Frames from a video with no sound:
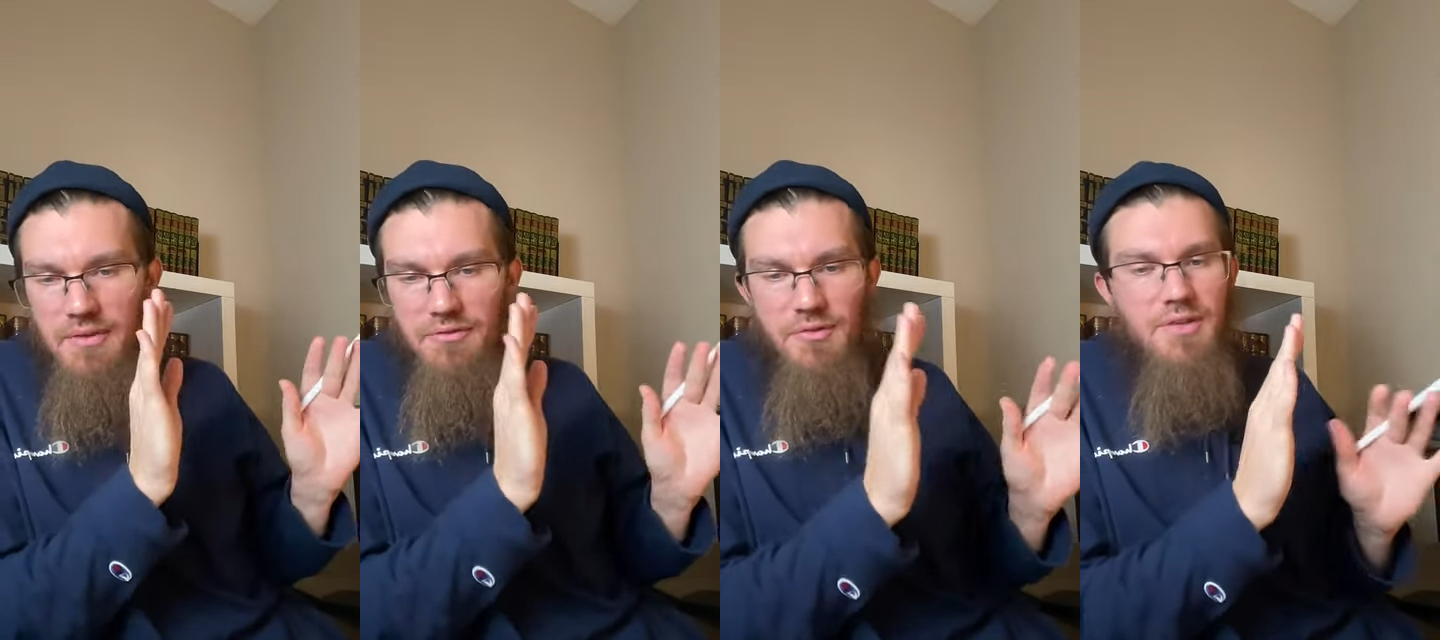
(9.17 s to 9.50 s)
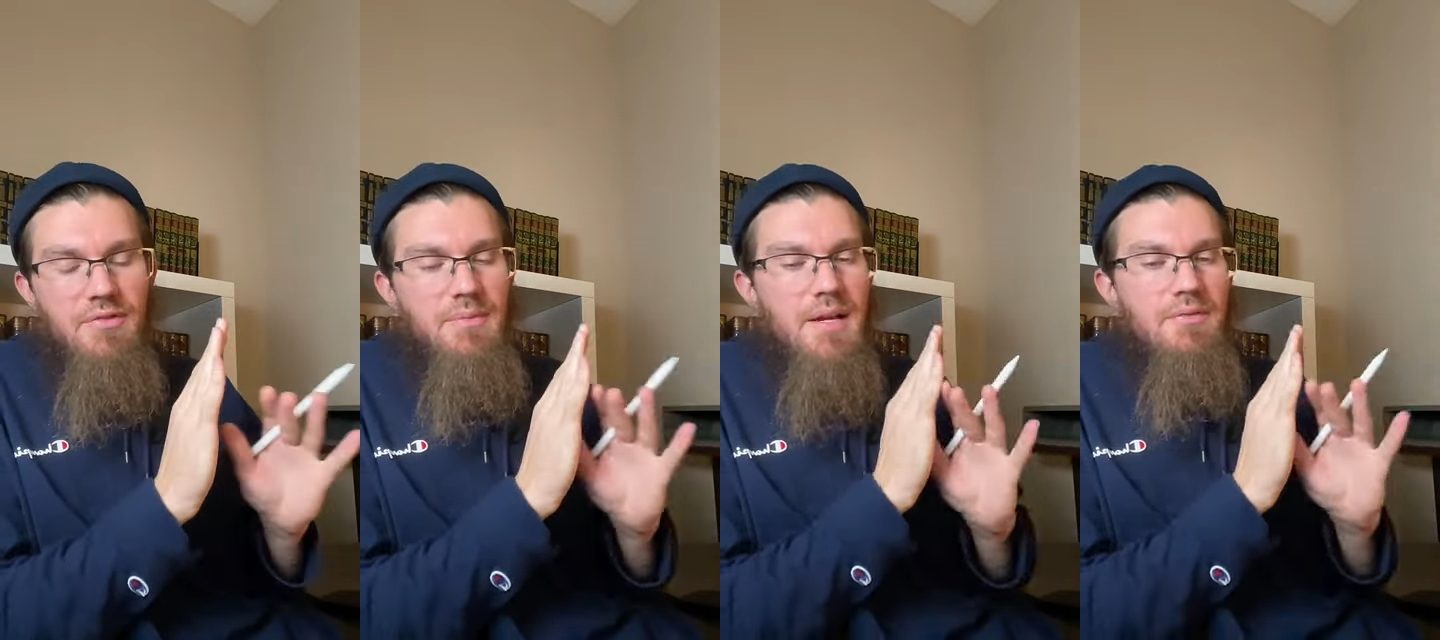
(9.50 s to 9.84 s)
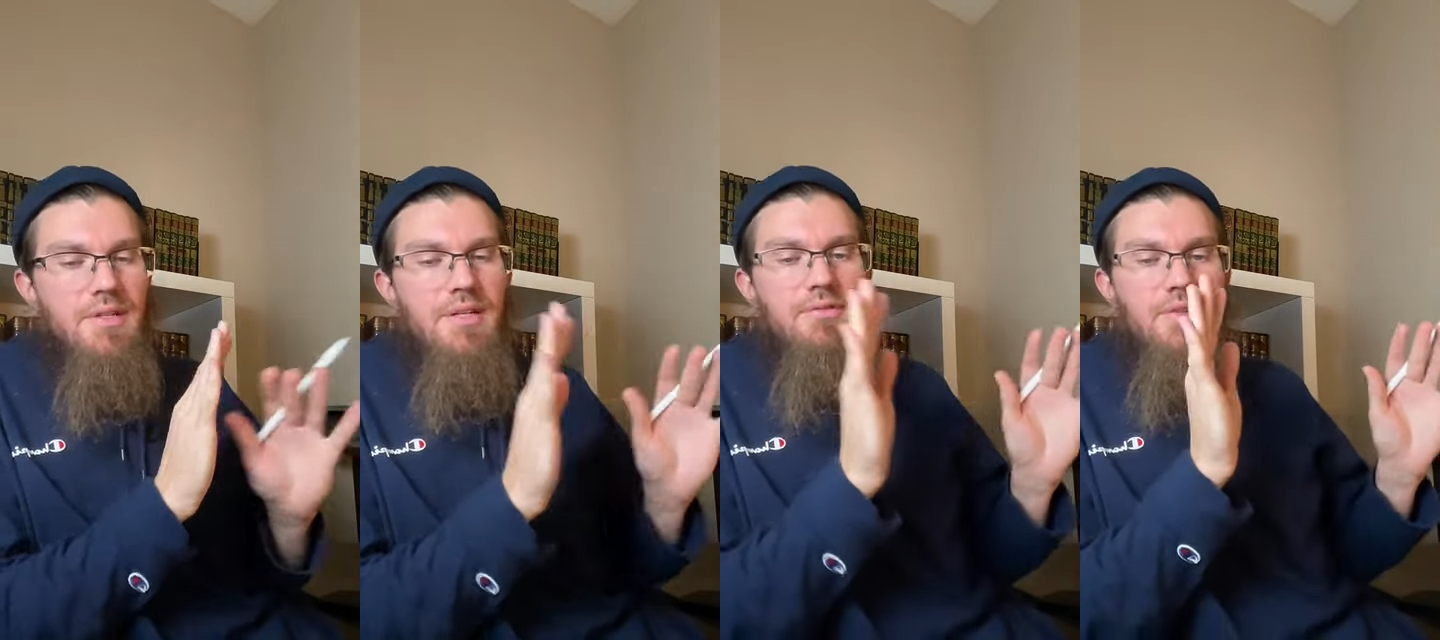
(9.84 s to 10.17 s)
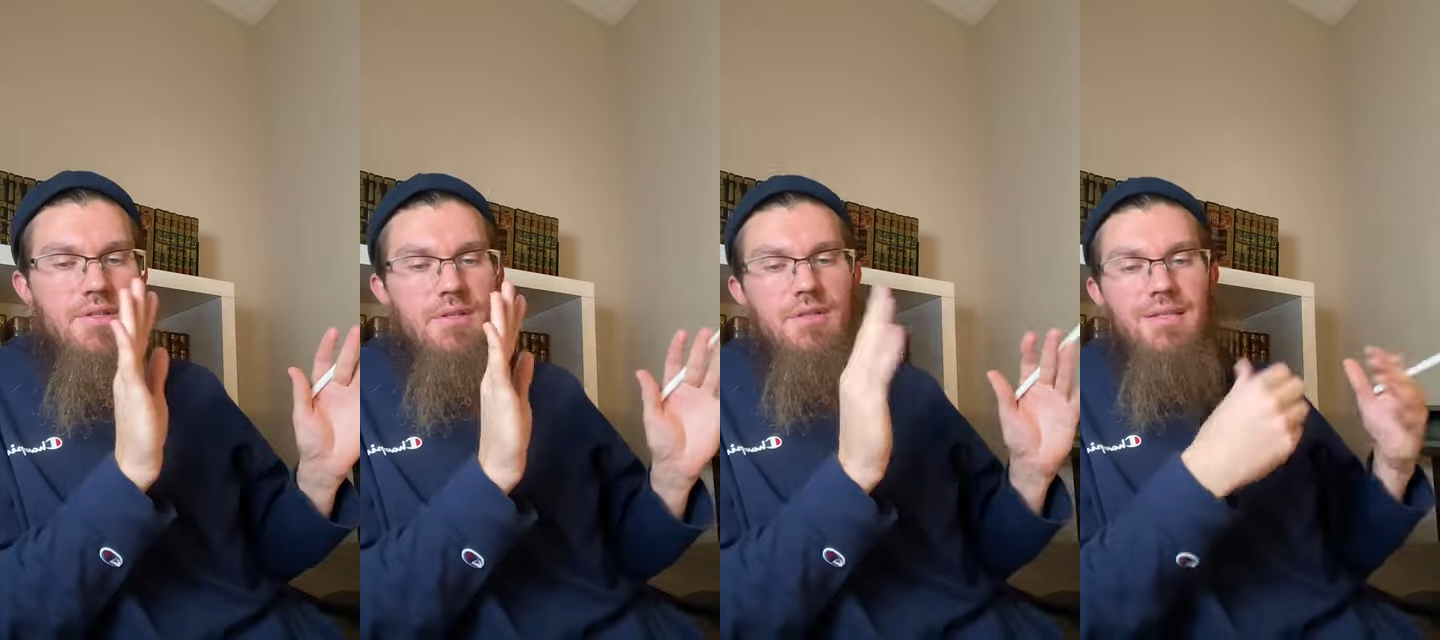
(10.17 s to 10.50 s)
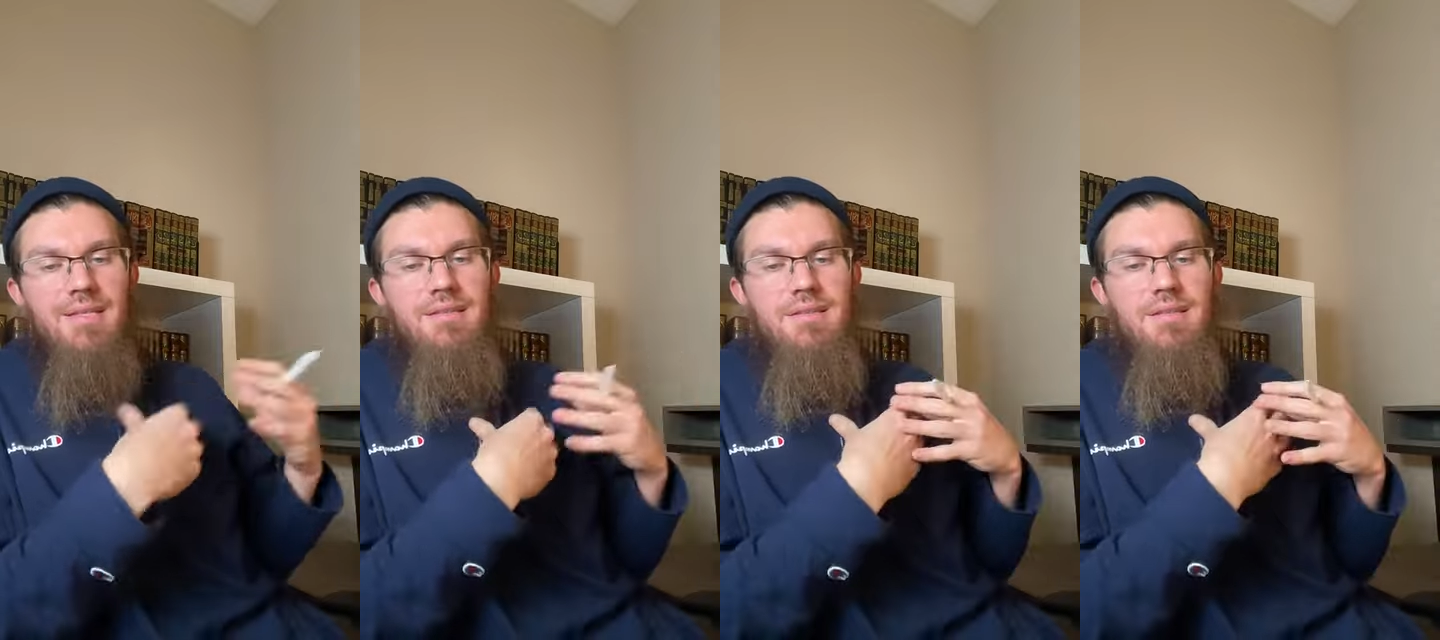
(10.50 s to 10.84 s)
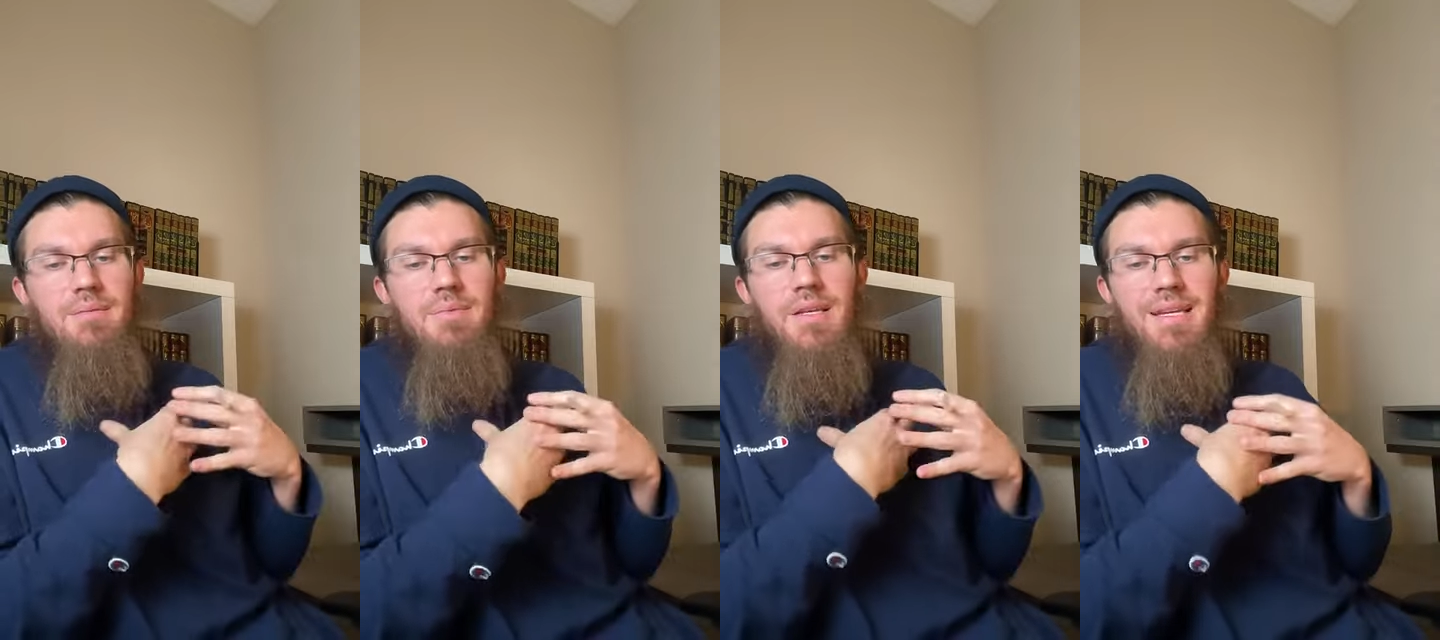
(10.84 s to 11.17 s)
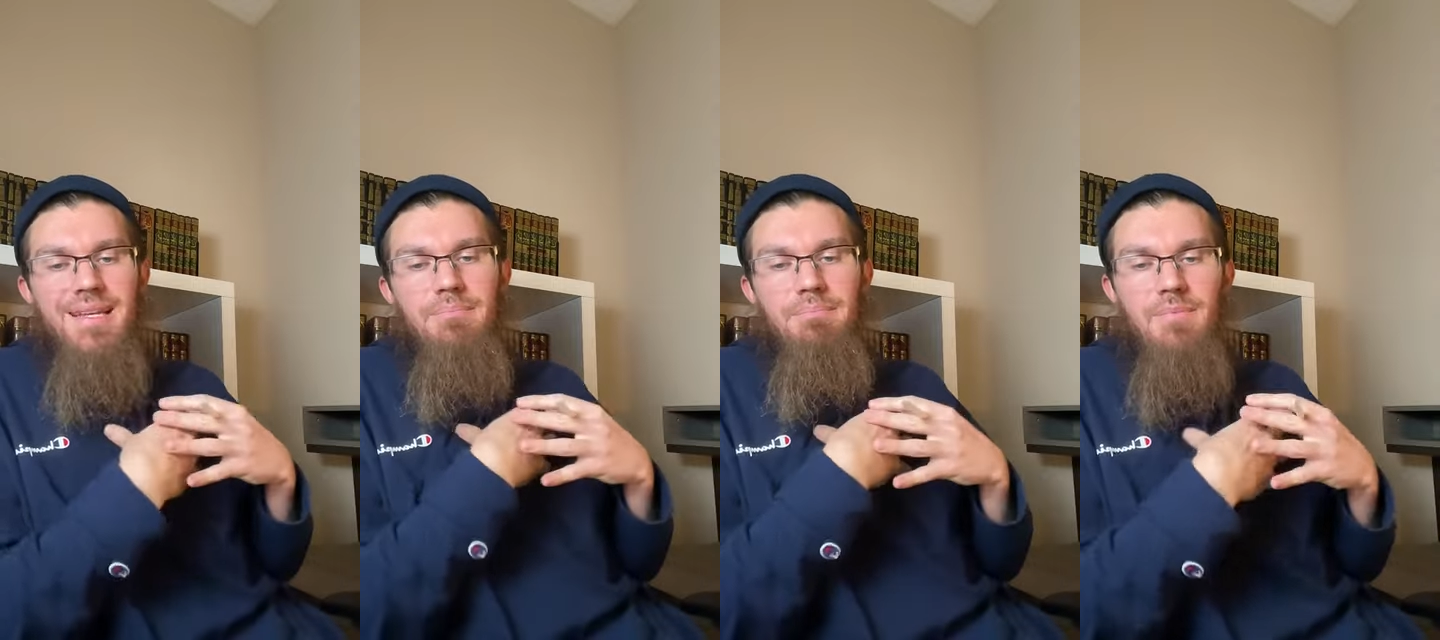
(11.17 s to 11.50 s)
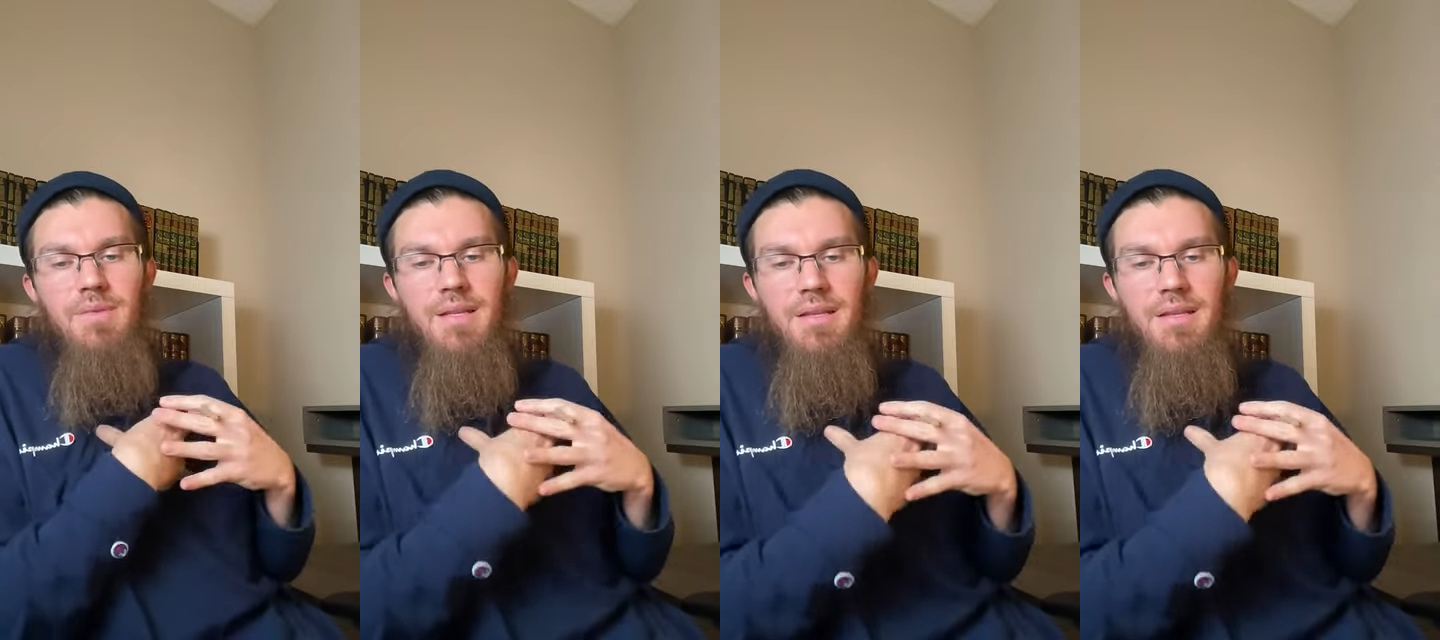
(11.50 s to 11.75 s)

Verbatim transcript: free from every deficiency. This is something